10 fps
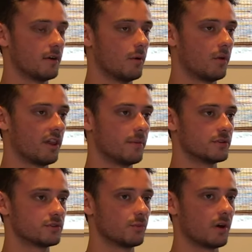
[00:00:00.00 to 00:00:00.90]
one of the
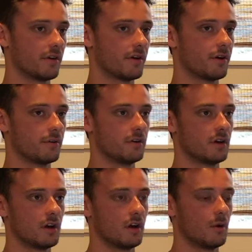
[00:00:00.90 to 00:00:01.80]
most well-known
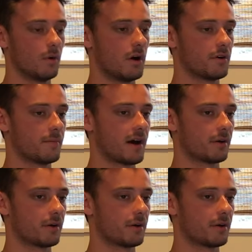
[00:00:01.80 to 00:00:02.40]
100-mile